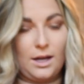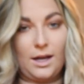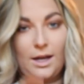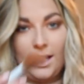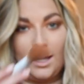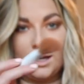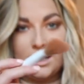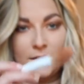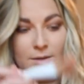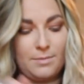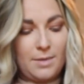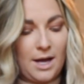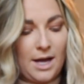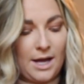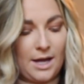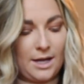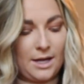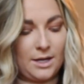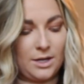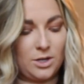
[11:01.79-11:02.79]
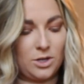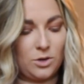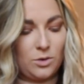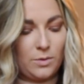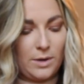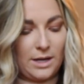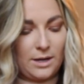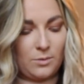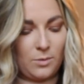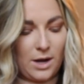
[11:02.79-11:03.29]
and my new
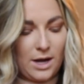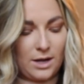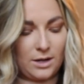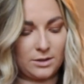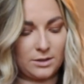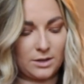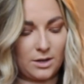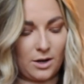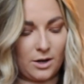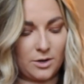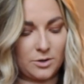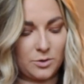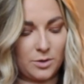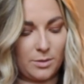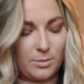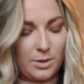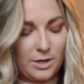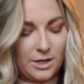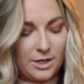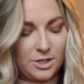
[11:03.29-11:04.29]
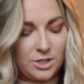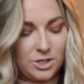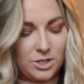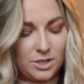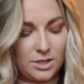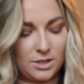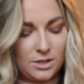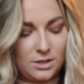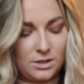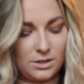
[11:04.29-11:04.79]
Wet n Wild contour
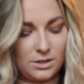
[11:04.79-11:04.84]
brush.